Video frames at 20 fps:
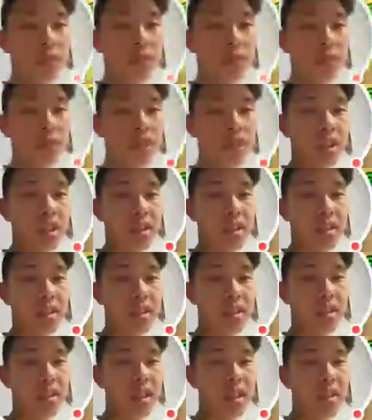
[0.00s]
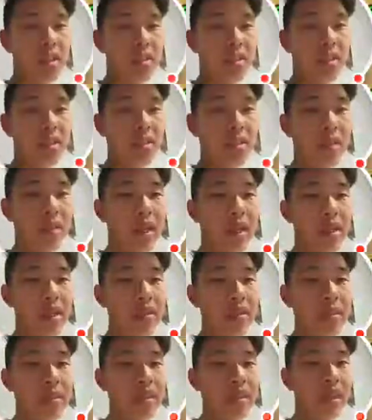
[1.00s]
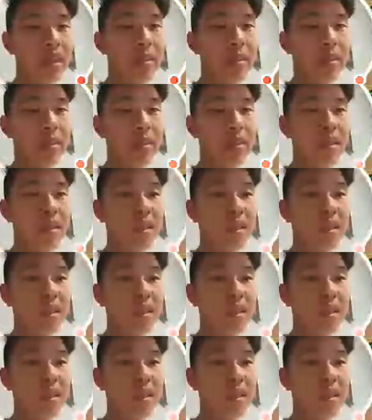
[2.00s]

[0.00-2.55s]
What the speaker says: Just because these guys deal way too much damage.